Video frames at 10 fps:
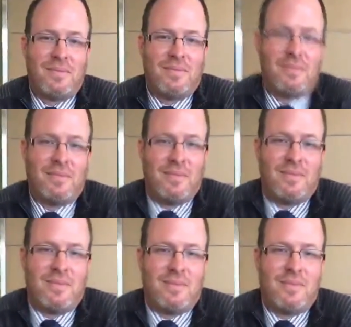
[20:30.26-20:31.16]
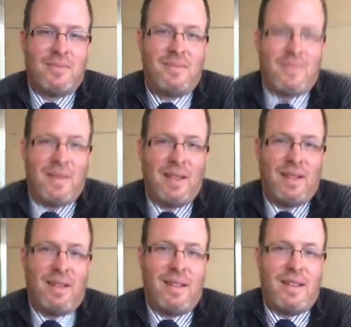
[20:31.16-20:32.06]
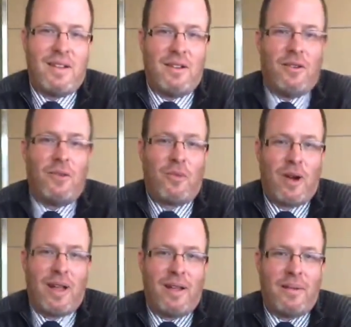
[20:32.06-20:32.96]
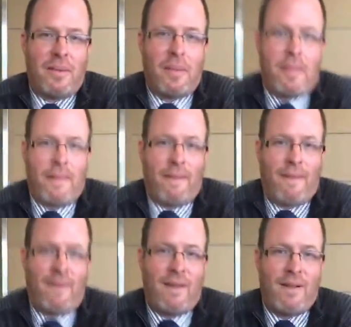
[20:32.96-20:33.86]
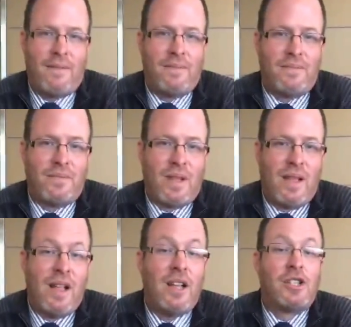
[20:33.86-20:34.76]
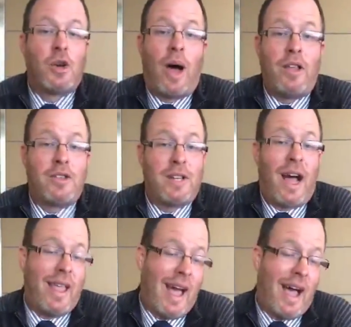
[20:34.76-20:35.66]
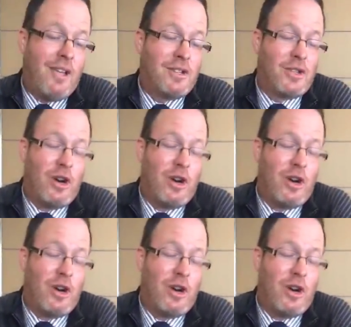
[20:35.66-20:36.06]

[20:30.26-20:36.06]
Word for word: li- like I hear that a lot like you got to listen, you got to engage, right. but even that is like So I use yeah, time. I use